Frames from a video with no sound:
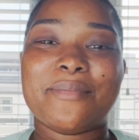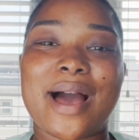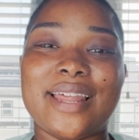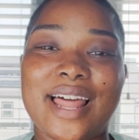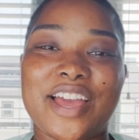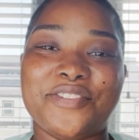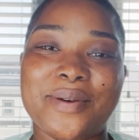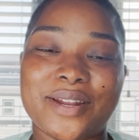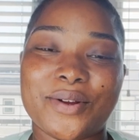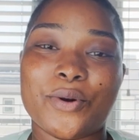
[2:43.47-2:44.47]
my life
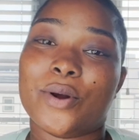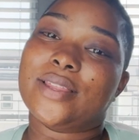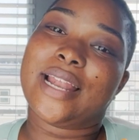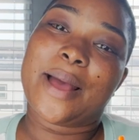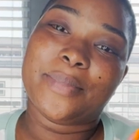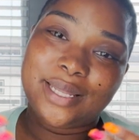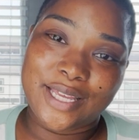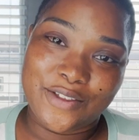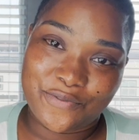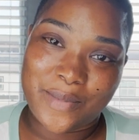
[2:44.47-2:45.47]
better or that I
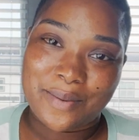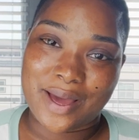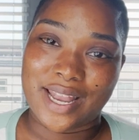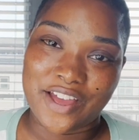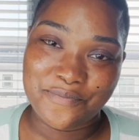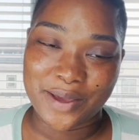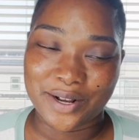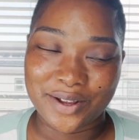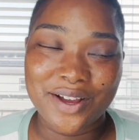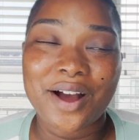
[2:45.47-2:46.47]
believe make my life
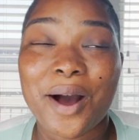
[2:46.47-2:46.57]
better.